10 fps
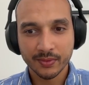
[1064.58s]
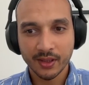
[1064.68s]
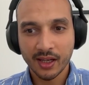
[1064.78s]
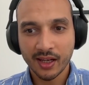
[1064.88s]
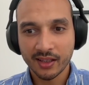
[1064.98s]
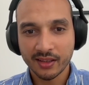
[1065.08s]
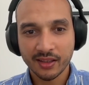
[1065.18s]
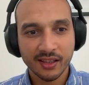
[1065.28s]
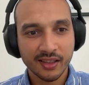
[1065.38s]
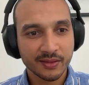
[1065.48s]
Yeah,
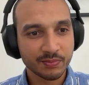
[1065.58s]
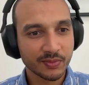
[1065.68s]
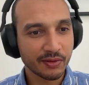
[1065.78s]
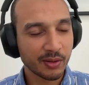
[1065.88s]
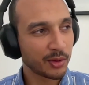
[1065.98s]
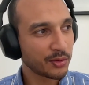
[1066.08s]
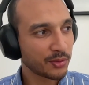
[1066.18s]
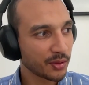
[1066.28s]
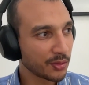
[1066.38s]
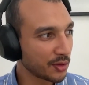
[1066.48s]
and if I'm not
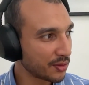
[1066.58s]
wrong,